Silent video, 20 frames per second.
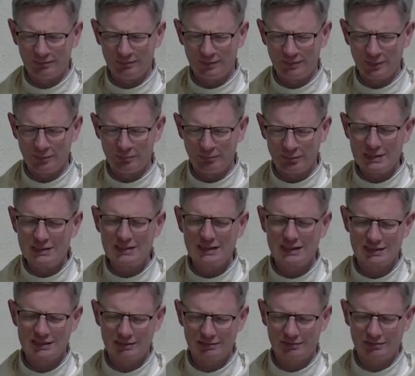the
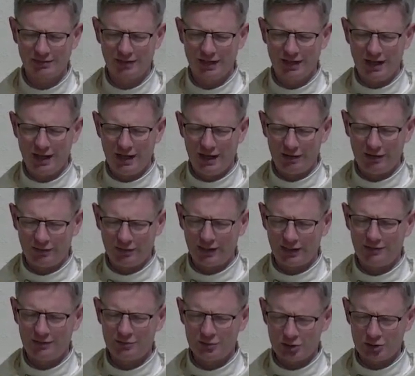busyness of, of
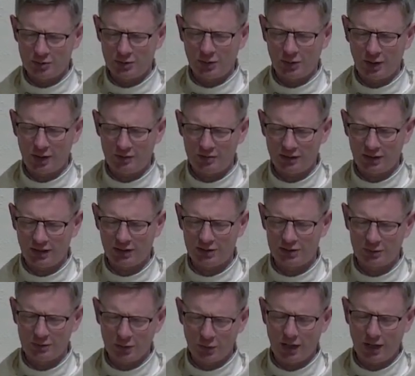life, just so we don't have to think, so
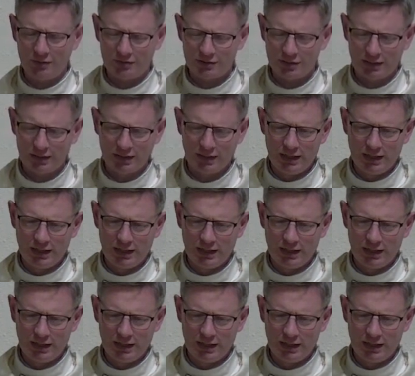we don't have to